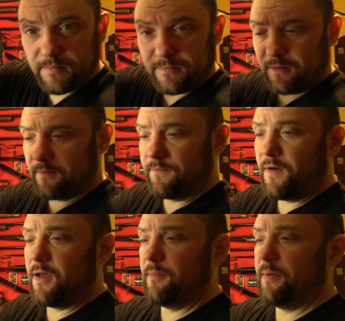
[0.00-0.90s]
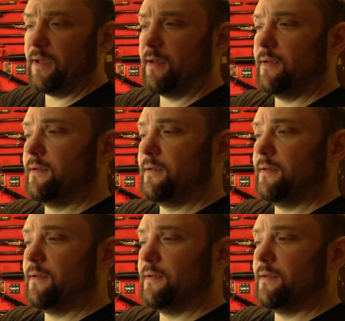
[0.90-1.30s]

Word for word: It's like a fire pit.